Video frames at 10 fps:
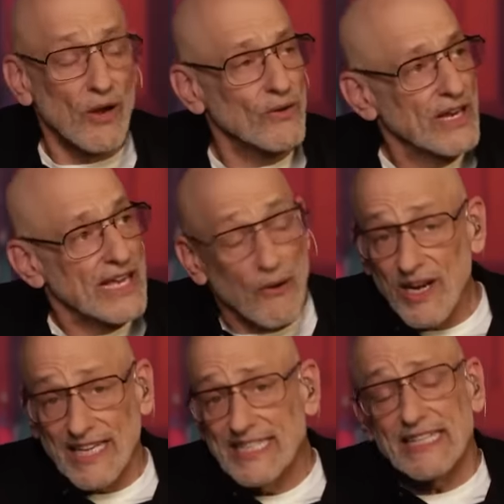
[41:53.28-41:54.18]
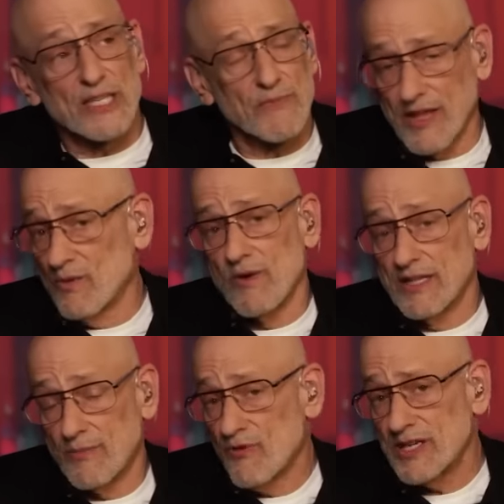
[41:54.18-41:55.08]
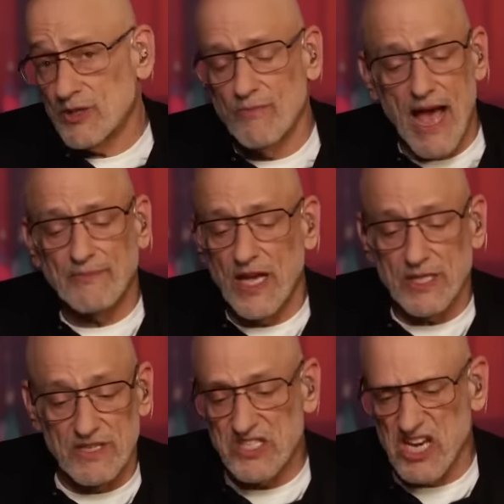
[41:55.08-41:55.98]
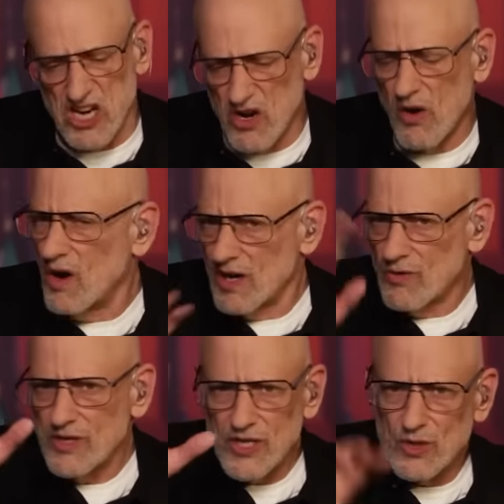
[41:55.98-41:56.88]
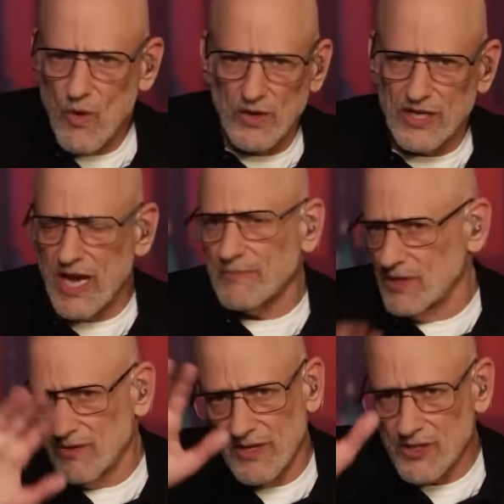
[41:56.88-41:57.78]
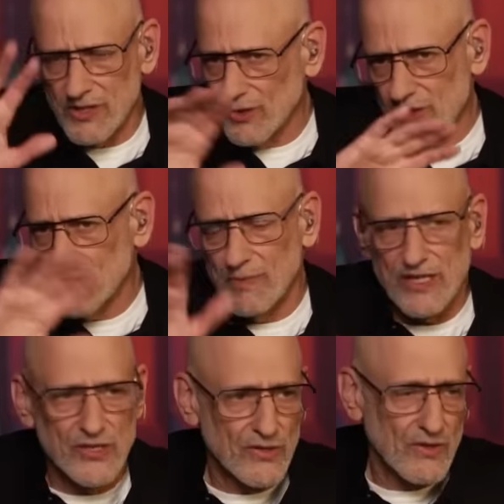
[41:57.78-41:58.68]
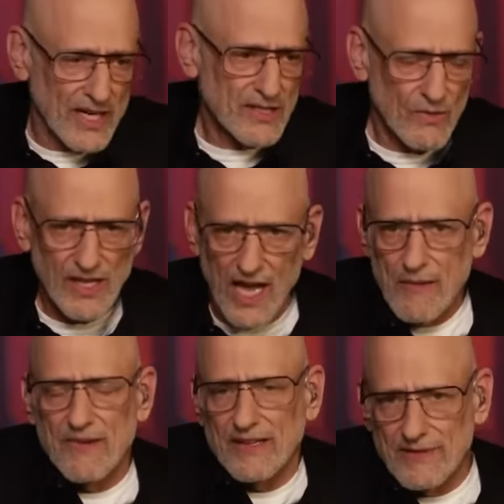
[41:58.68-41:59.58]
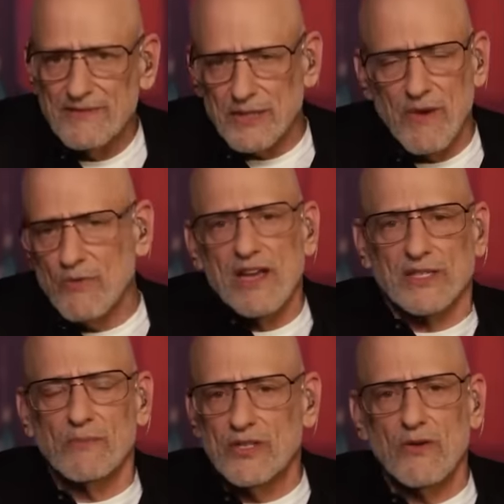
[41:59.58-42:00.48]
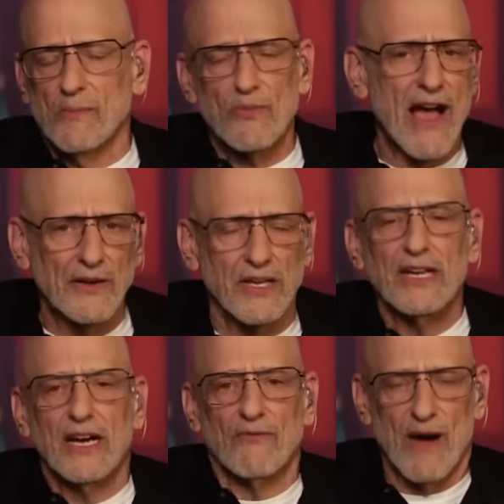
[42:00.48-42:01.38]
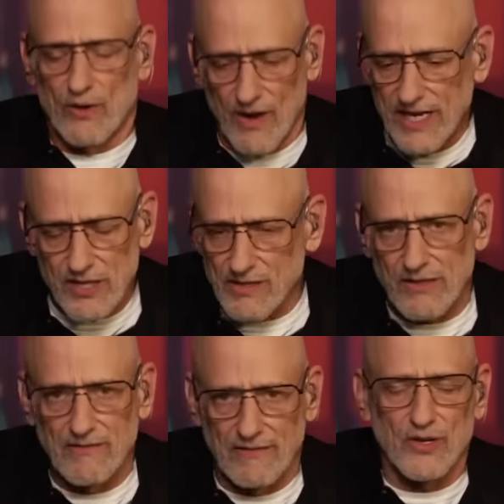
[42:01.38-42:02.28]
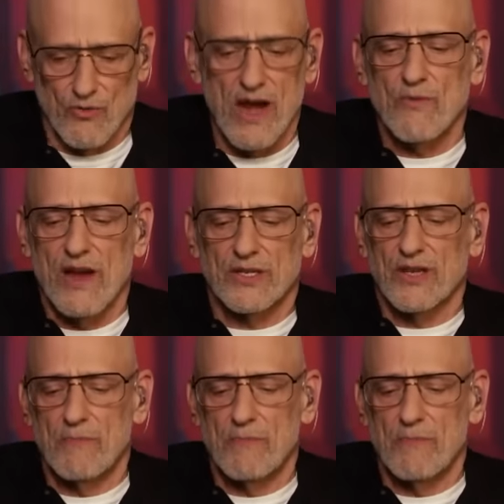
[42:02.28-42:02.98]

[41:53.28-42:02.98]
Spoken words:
You know, when I did this, by the way, the priest who baptized me said, you know, Christians won't accept you. You'll still be a Jew. And I said, well, I am. That's my race. I'm a Jew. I'm proud of my race. It's a great race.